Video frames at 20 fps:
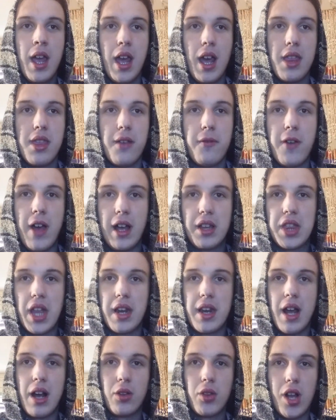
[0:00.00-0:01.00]
and the fact
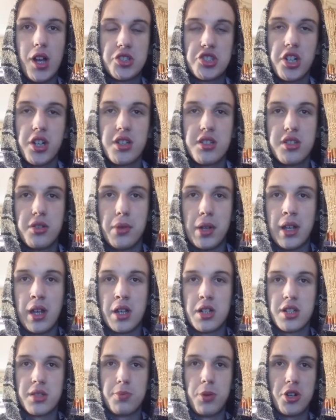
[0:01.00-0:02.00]
that now Logic is doing
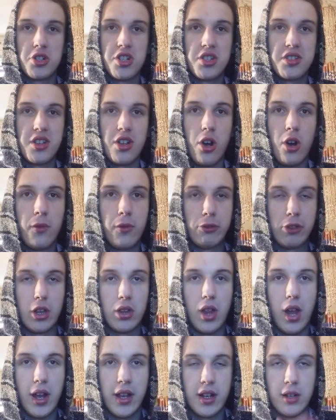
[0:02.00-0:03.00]
it just pushes it over the
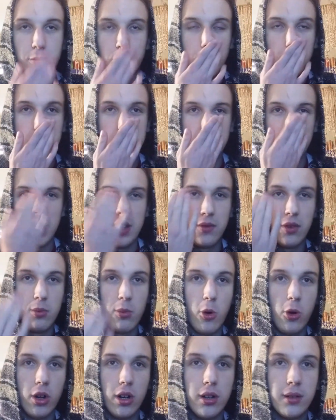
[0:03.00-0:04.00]
line and ruins it even
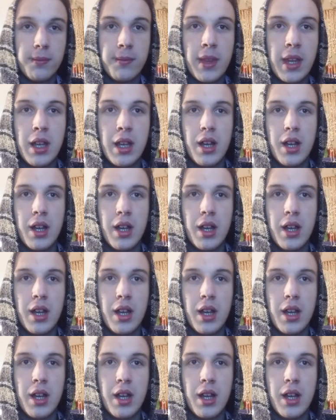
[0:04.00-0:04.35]
more.